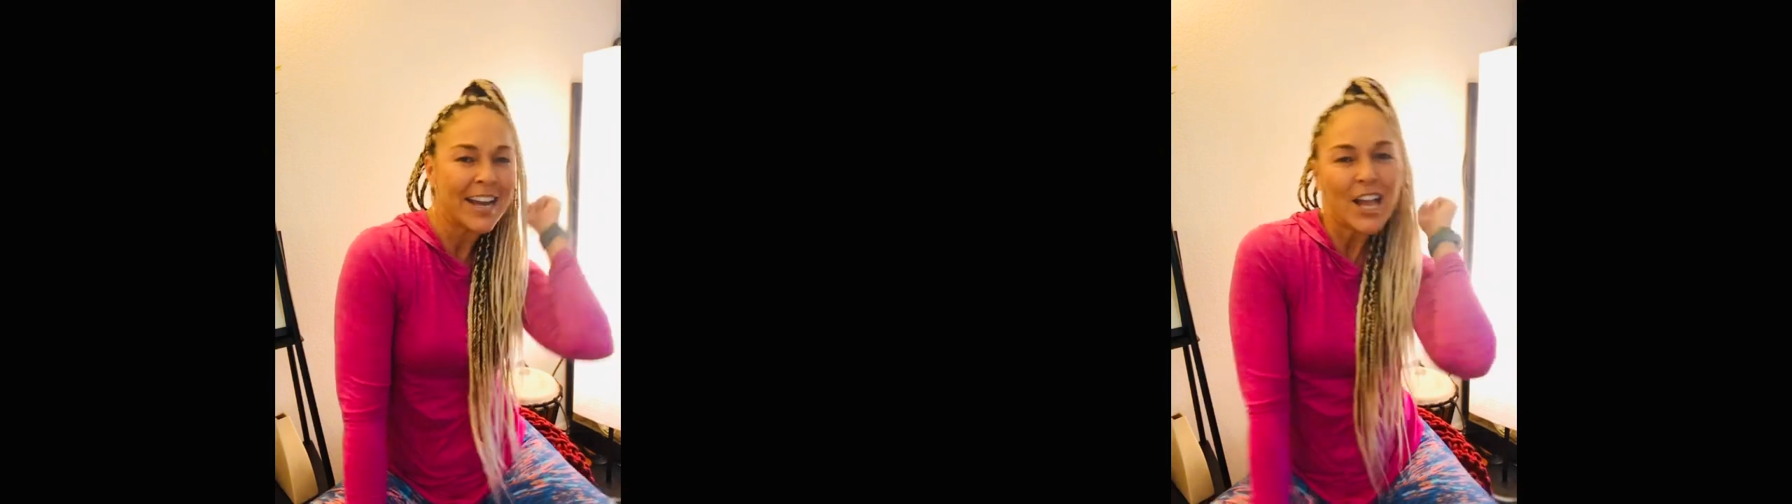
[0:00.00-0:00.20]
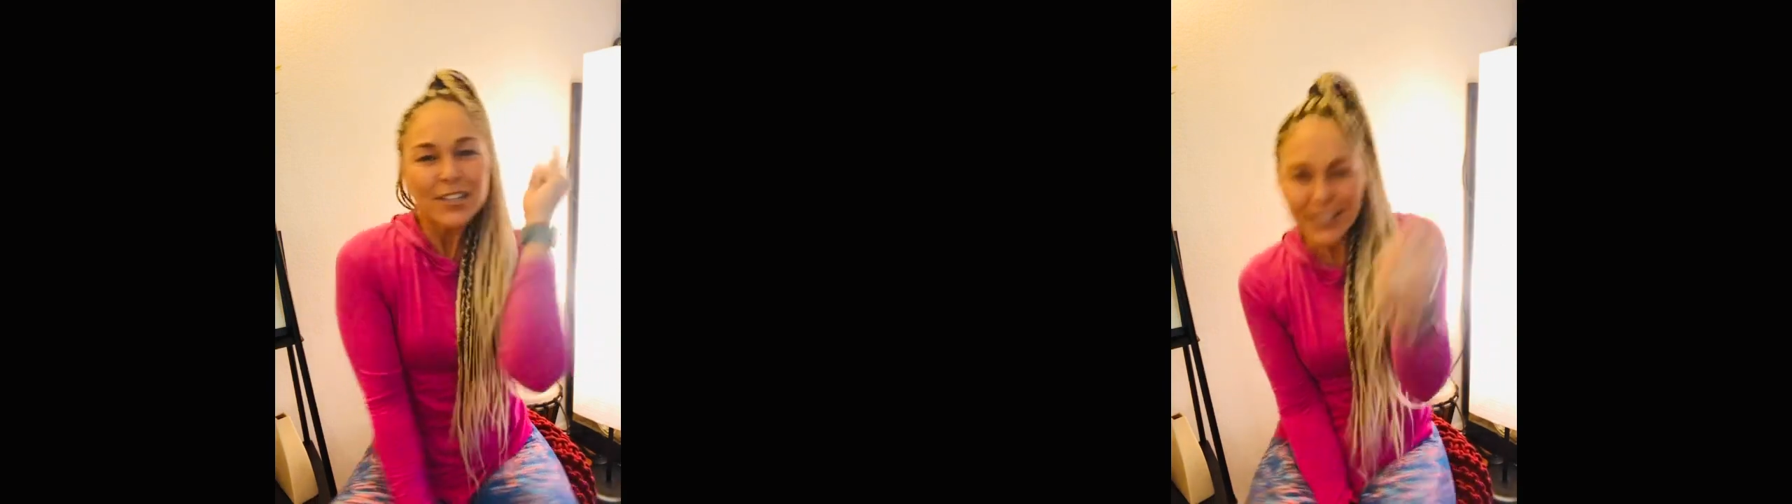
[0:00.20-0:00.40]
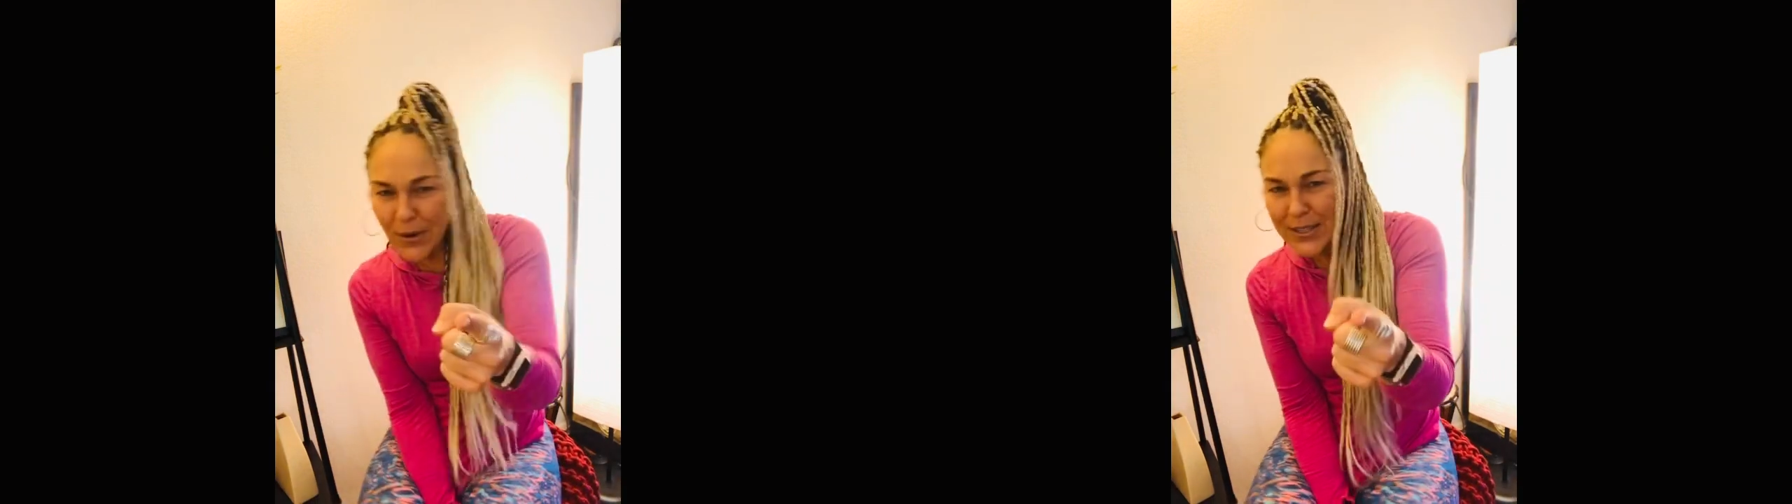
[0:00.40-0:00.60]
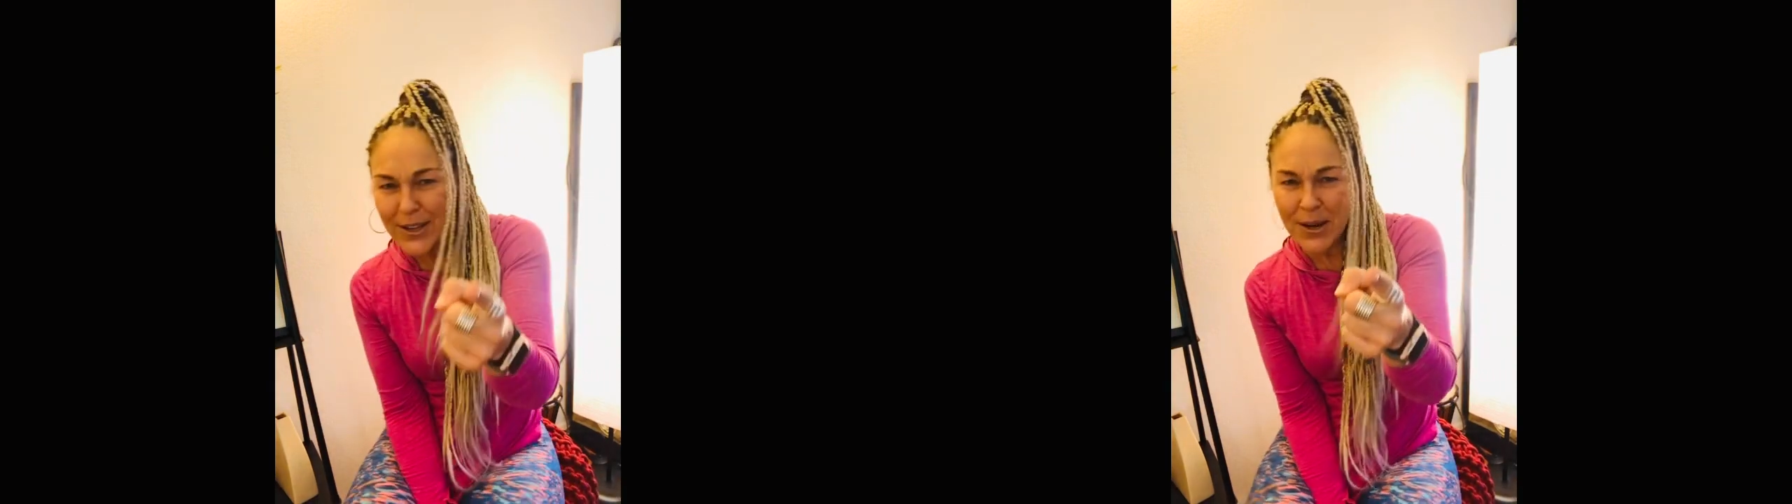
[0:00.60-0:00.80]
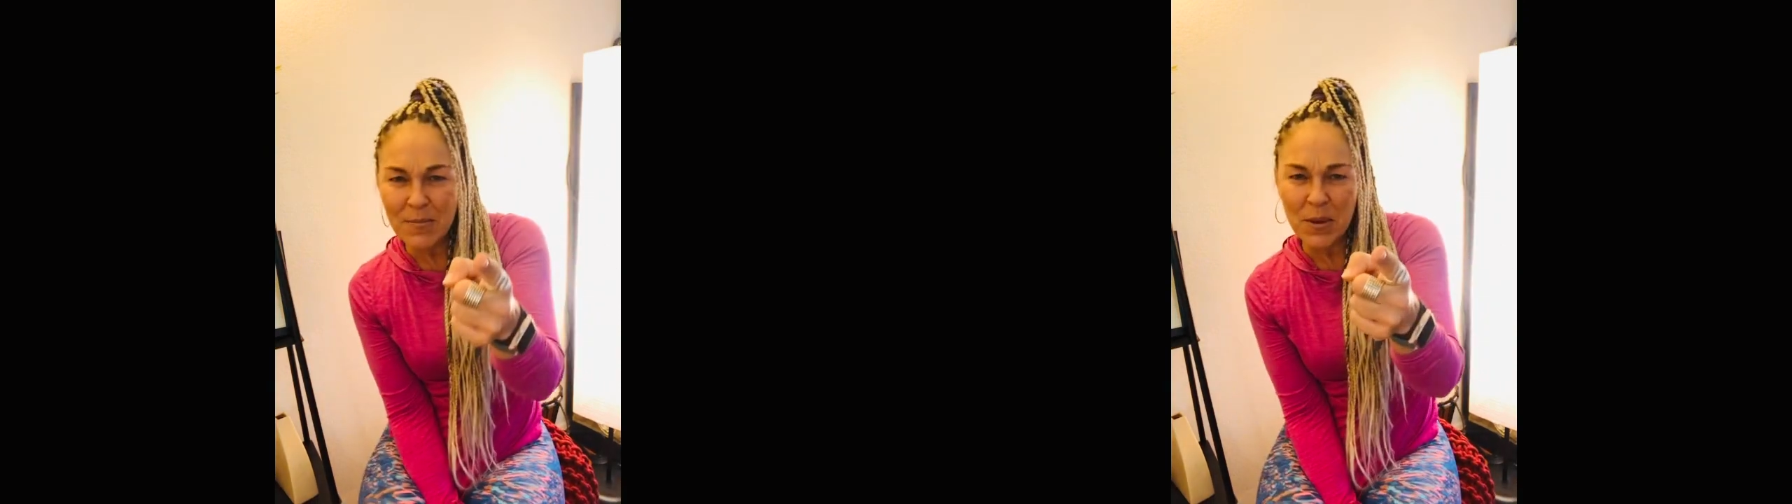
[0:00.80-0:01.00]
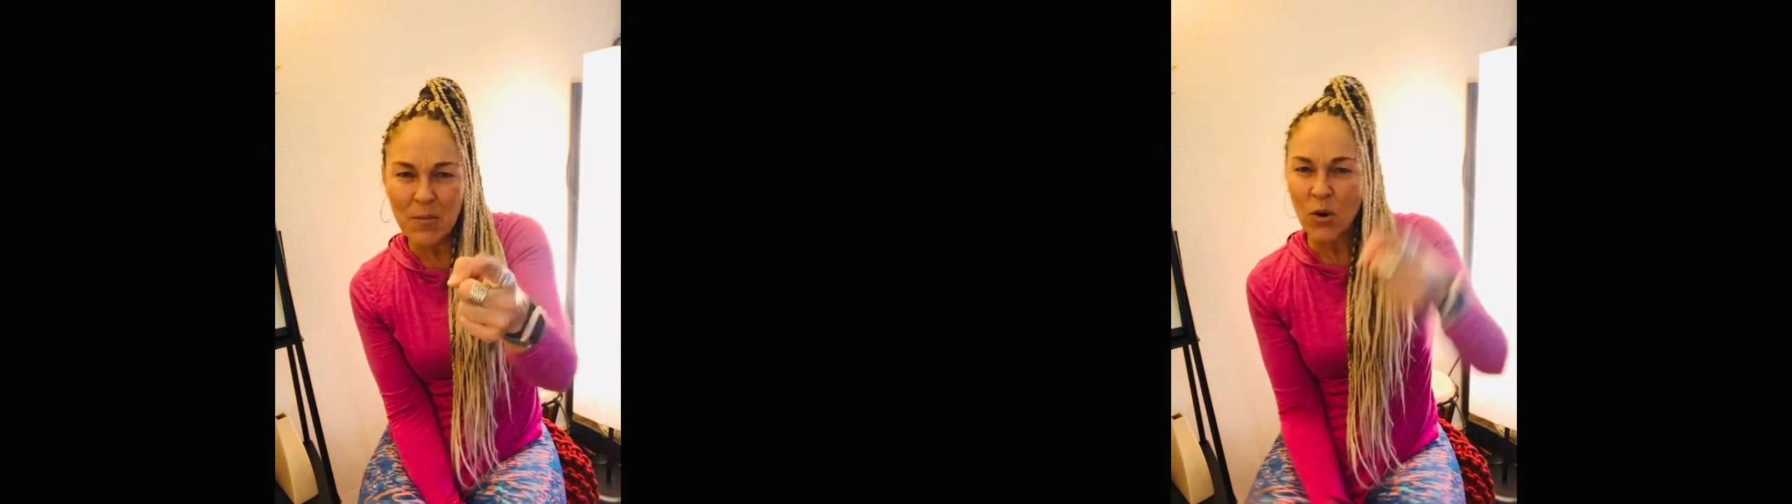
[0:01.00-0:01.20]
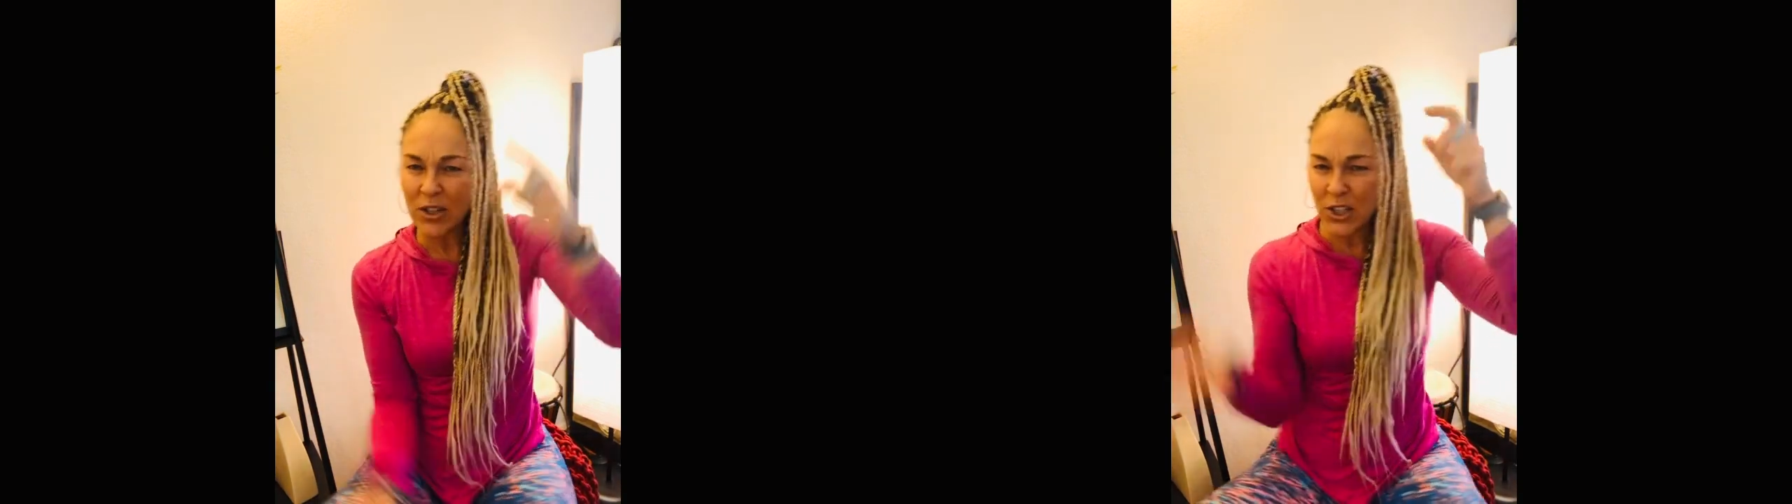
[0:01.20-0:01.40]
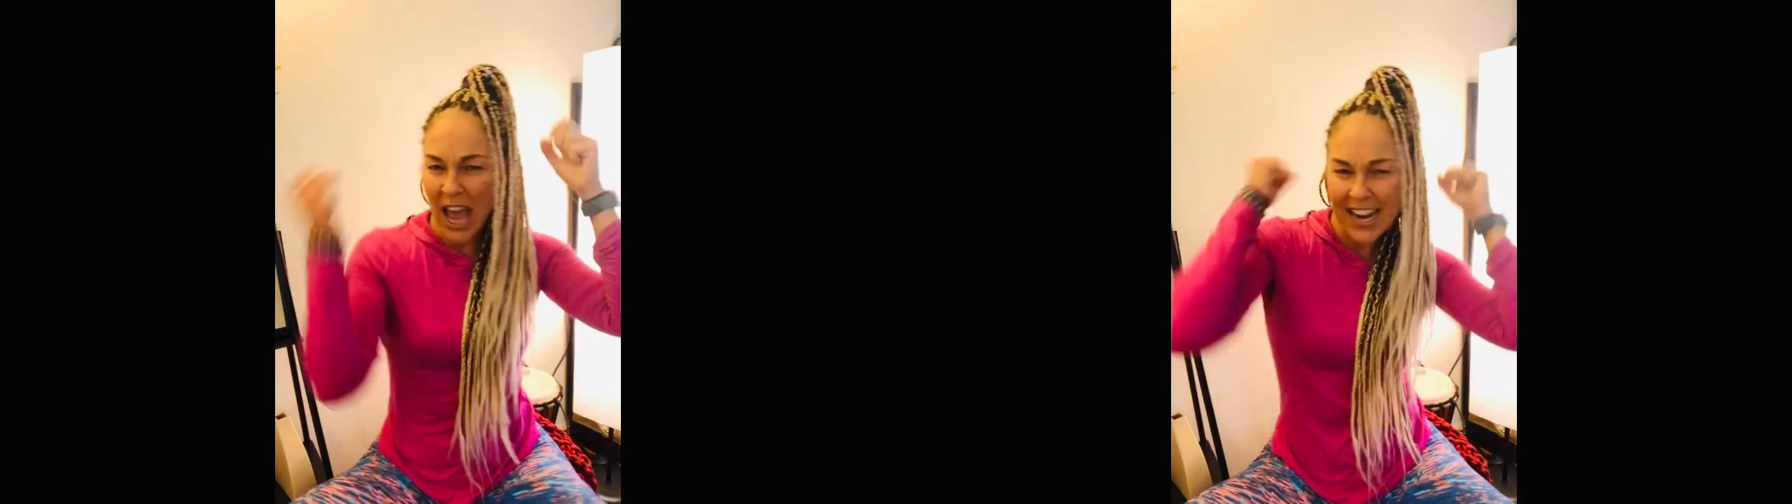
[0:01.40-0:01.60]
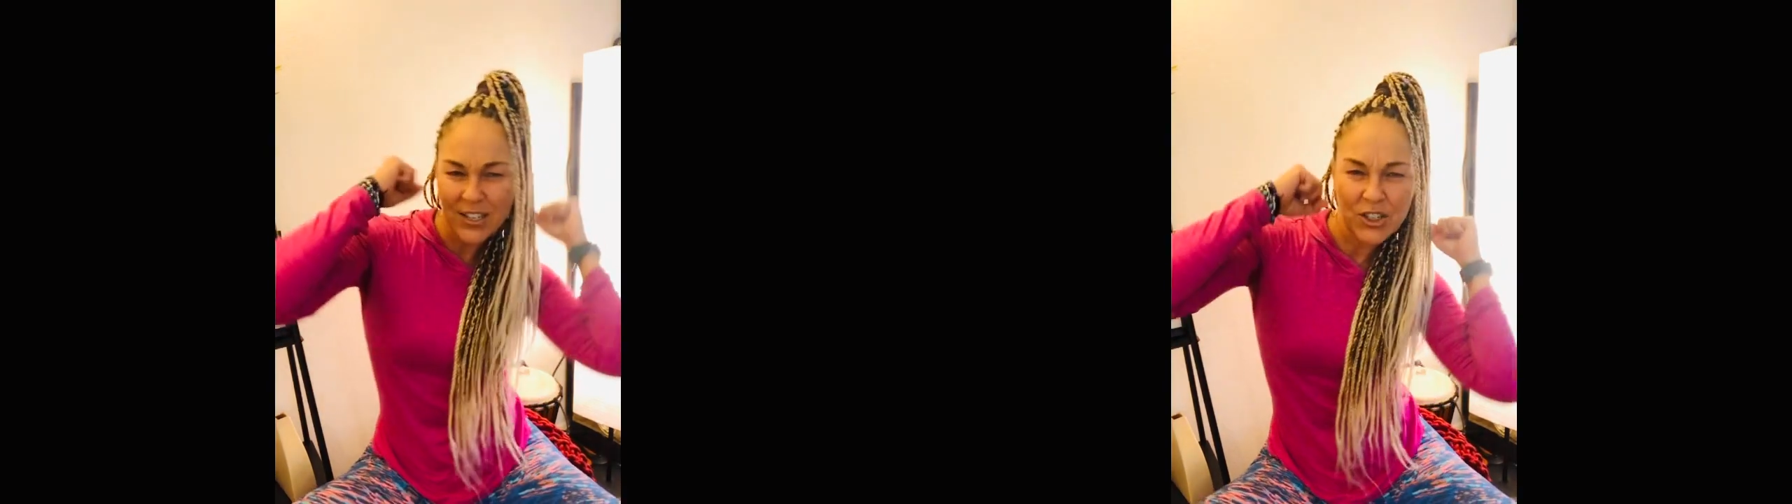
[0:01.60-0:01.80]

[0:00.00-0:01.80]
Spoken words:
so it's gonna be more challenging,